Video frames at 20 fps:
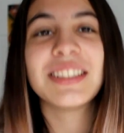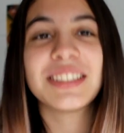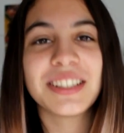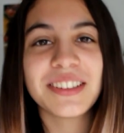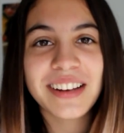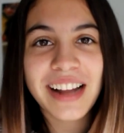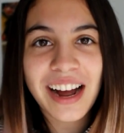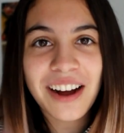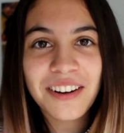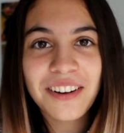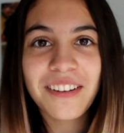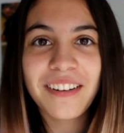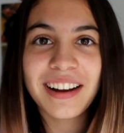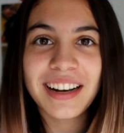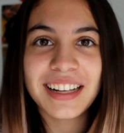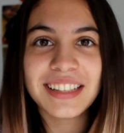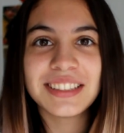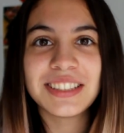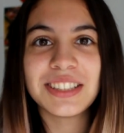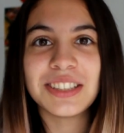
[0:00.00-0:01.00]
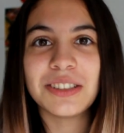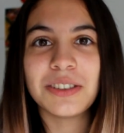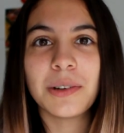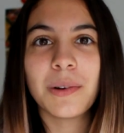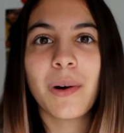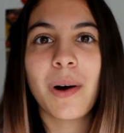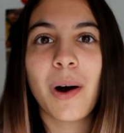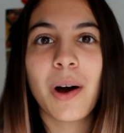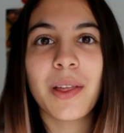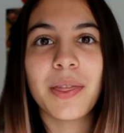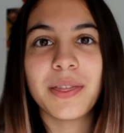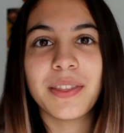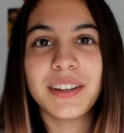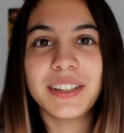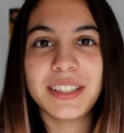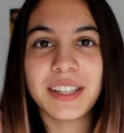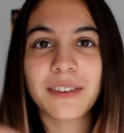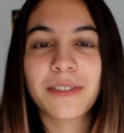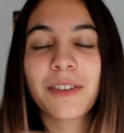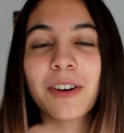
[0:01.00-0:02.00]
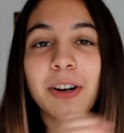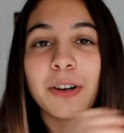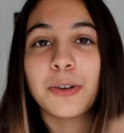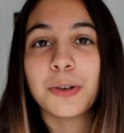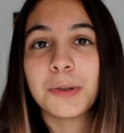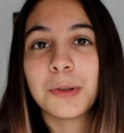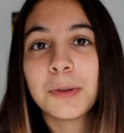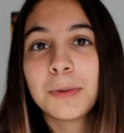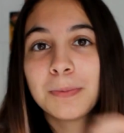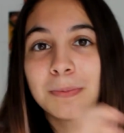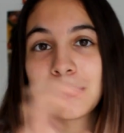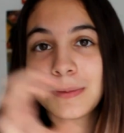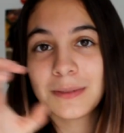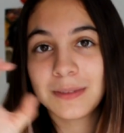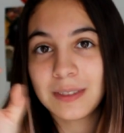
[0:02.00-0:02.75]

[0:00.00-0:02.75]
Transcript: So now going into the different group